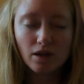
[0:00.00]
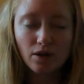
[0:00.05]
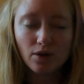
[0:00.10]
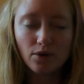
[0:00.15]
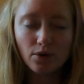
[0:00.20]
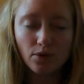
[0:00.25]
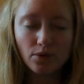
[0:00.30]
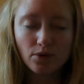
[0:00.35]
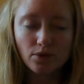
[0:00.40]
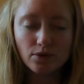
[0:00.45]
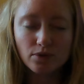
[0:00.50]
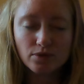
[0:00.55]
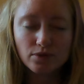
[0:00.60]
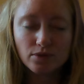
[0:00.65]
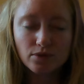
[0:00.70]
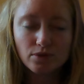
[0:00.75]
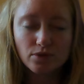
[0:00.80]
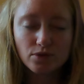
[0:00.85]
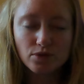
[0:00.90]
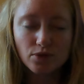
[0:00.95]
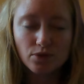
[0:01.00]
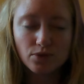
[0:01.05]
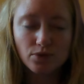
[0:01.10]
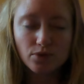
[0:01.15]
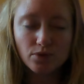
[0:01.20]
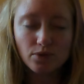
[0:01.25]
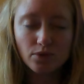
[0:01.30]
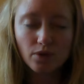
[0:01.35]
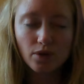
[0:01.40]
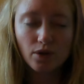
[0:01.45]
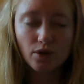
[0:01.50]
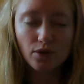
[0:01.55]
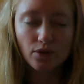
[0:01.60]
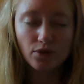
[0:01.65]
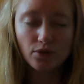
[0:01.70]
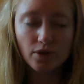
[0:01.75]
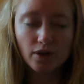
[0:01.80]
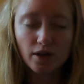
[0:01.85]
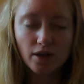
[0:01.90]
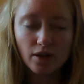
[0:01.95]
Hold. 2,
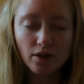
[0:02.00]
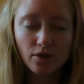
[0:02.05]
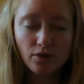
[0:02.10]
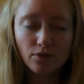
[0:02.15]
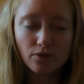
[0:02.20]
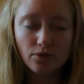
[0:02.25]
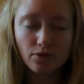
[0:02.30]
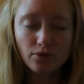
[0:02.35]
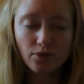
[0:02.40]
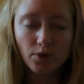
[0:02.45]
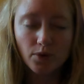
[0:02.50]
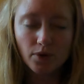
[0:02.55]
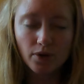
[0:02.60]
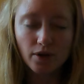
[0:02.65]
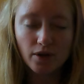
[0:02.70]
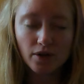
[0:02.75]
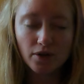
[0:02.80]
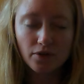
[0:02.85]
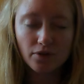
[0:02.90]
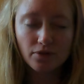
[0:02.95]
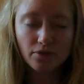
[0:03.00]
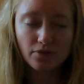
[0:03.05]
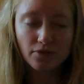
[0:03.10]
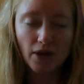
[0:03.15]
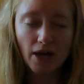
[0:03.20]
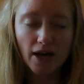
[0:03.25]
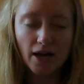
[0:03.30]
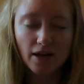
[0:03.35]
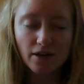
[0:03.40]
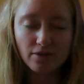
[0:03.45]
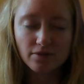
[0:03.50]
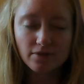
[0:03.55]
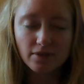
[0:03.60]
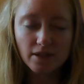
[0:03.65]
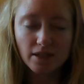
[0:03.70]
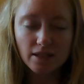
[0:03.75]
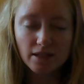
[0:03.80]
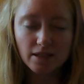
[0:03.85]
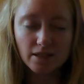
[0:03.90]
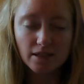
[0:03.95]
3, 4, 5.
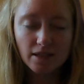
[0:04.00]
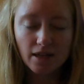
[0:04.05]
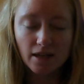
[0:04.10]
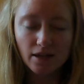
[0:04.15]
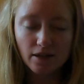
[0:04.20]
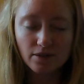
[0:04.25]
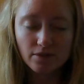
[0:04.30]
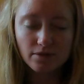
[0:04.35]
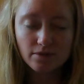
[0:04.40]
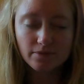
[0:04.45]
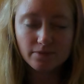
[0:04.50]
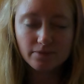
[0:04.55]
Inhale.